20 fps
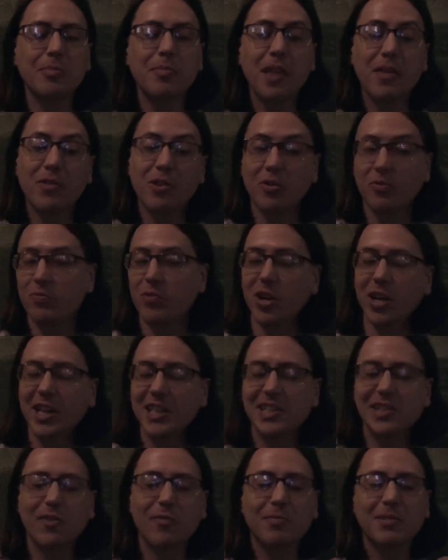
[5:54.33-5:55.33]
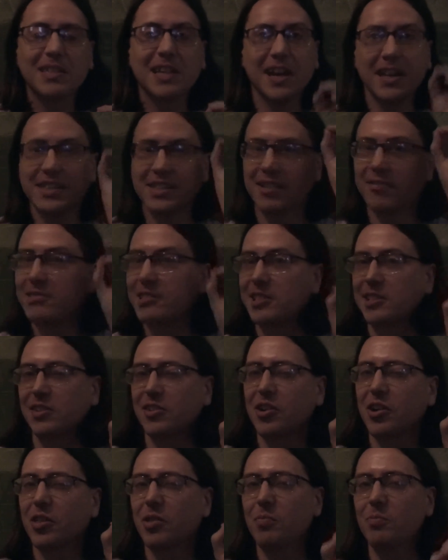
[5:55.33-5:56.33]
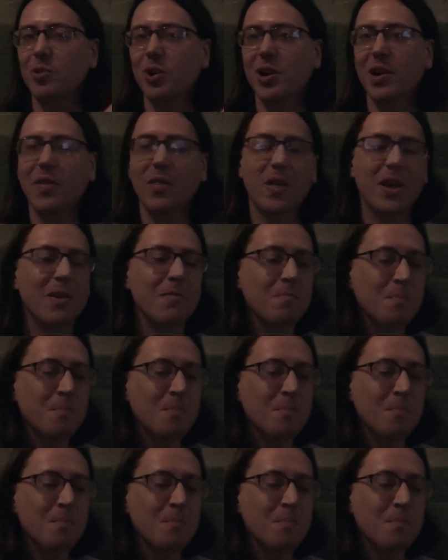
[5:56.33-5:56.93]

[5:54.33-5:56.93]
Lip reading: They've got really soft potatoes because I cut them really thin.